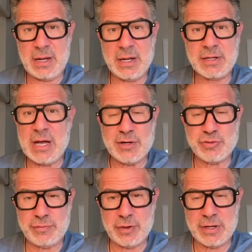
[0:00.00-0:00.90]

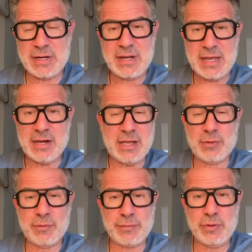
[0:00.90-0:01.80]
uncontroverted and
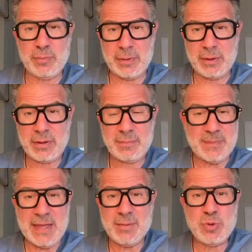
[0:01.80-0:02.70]
irrefutable
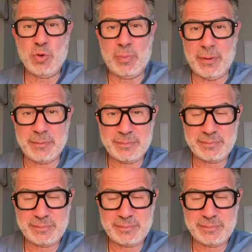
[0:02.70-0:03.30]
and immutable.